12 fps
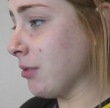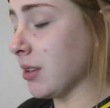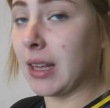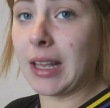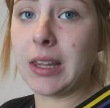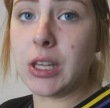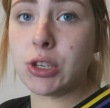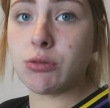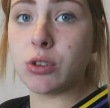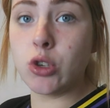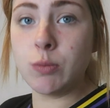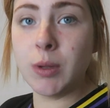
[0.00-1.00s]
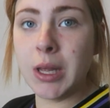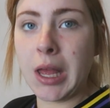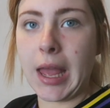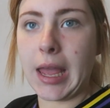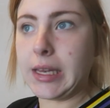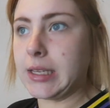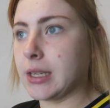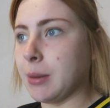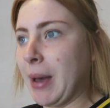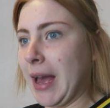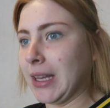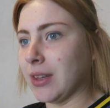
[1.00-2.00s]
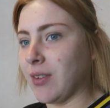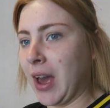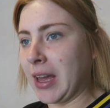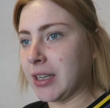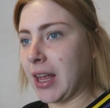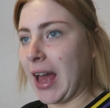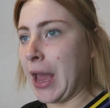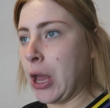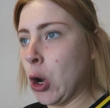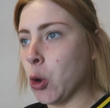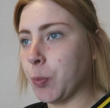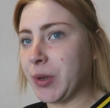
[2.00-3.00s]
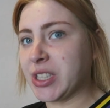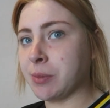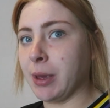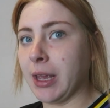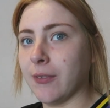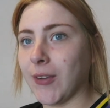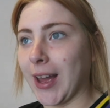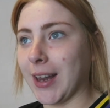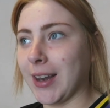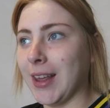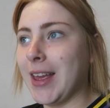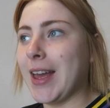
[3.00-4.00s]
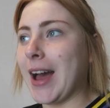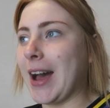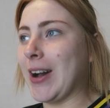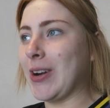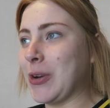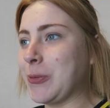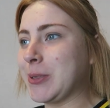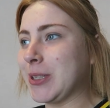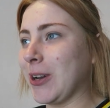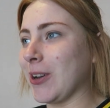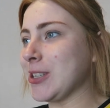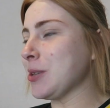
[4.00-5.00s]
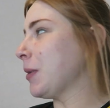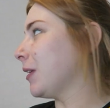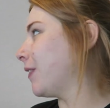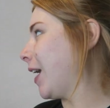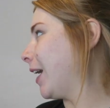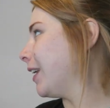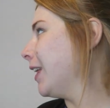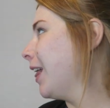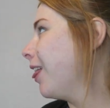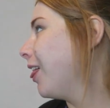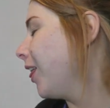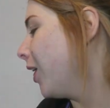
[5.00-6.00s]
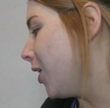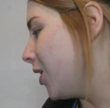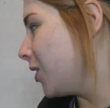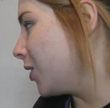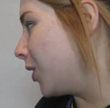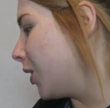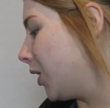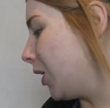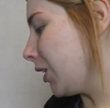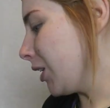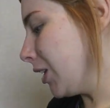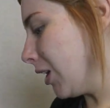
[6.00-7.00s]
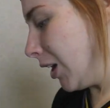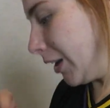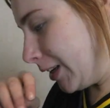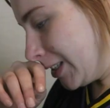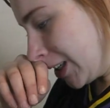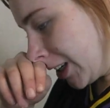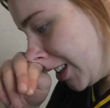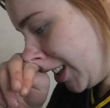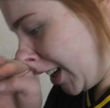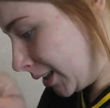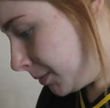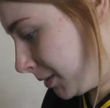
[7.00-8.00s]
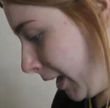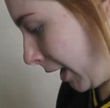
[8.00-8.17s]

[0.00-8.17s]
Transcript: everything in this room into the back of the van. I hope it's a big van. I hope to God it's a big van. Oh God, this is gonna take some